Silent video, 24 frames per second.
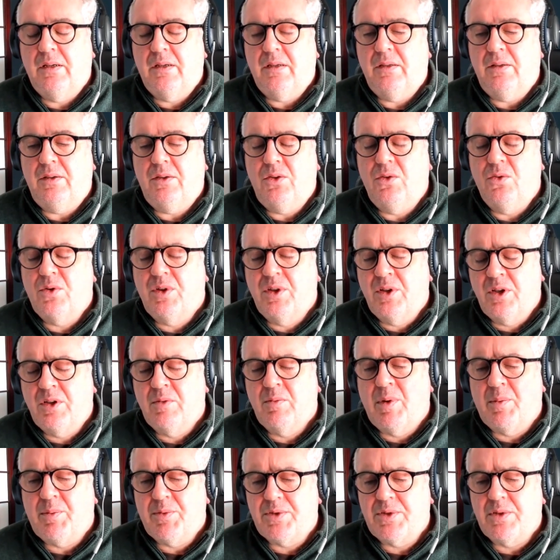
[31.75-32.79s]
you
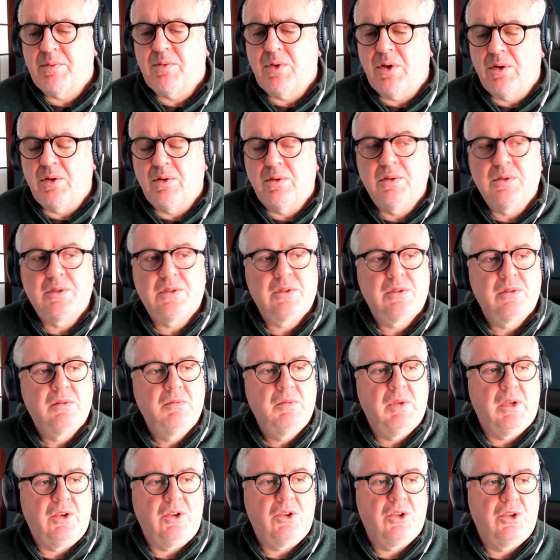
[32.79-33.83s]
can come up with some
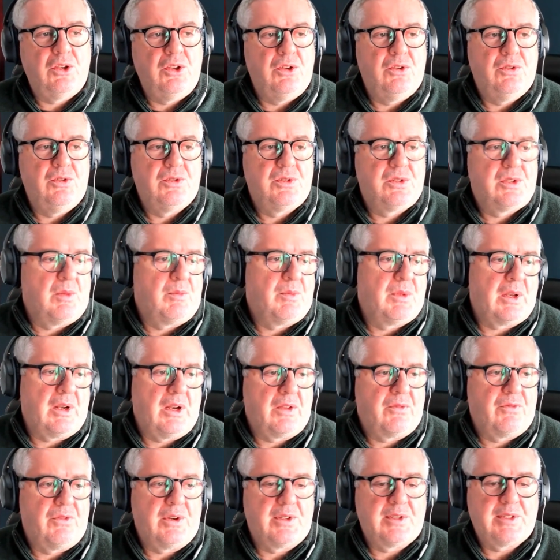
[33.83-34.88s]
goals and you can use
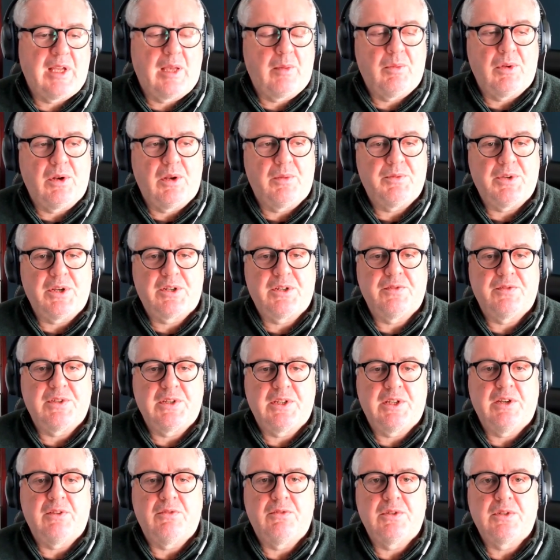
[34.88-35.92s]
something like, for example,
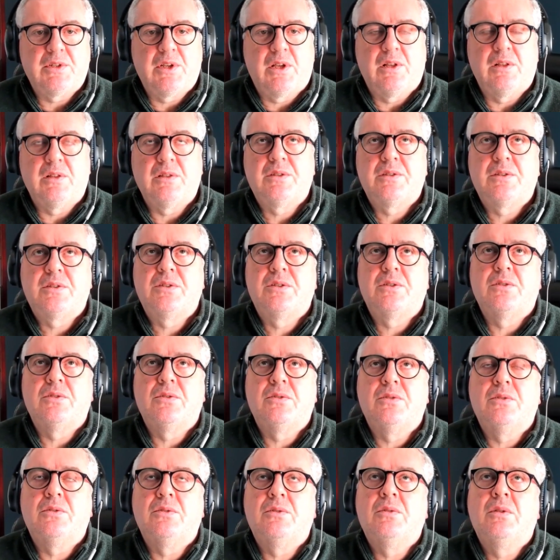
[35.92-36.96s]
objectives and key results
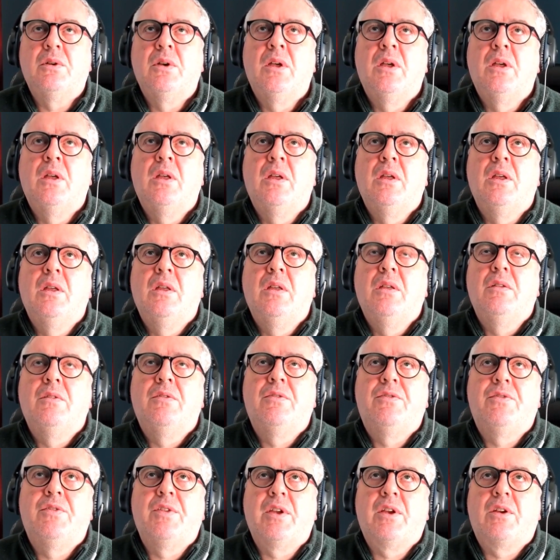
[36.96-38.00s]
to
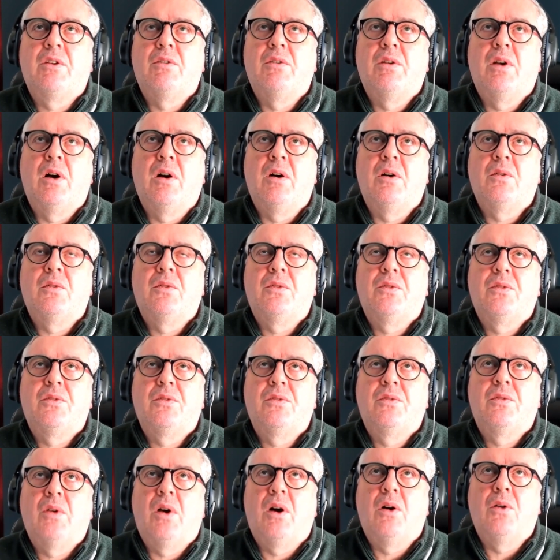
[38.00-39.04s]
figure out
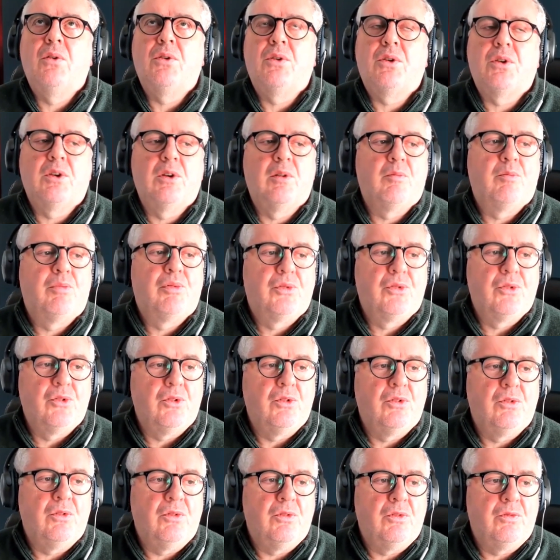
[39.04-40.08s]
how you can
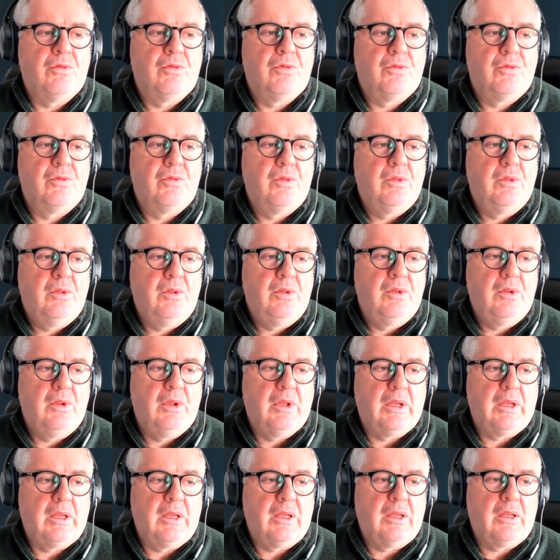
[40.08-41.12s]
improve
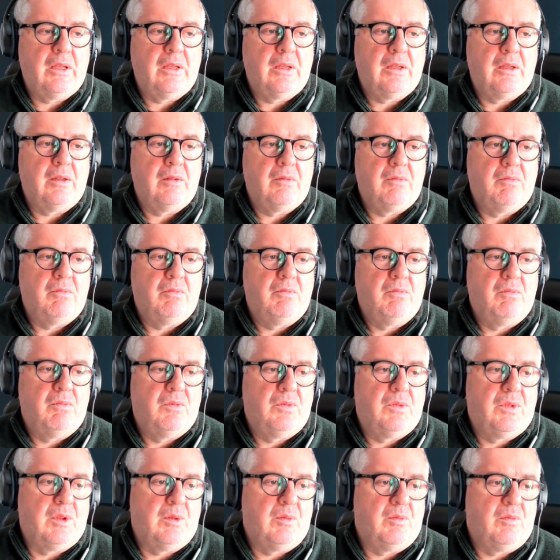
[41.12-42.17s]
uh,
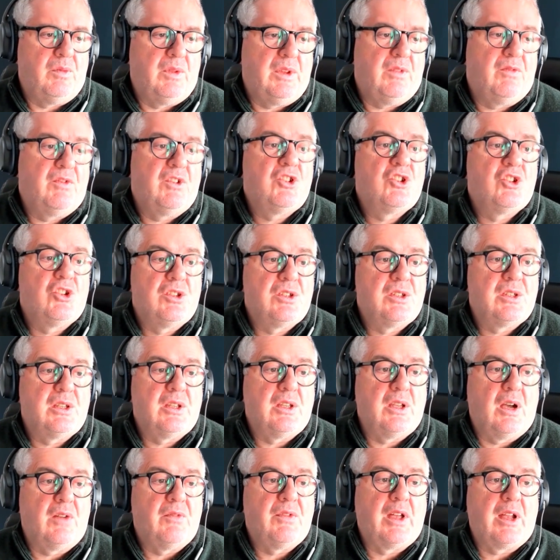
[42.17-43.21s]
the
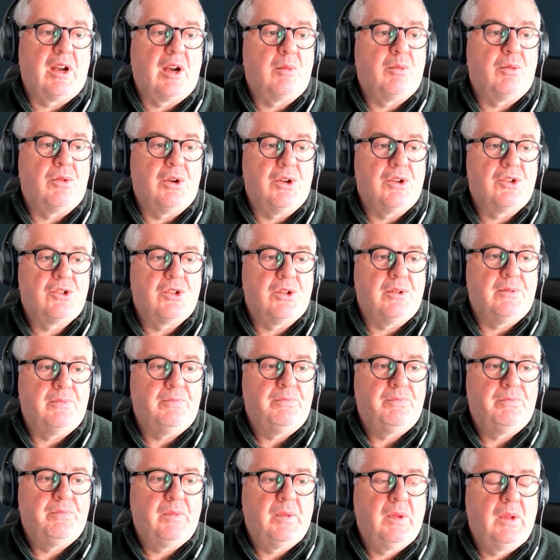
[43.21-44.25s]
efficiency of that
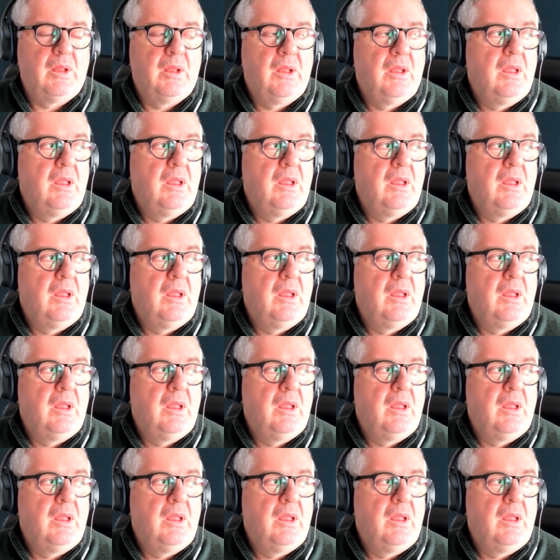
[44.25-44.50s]
operation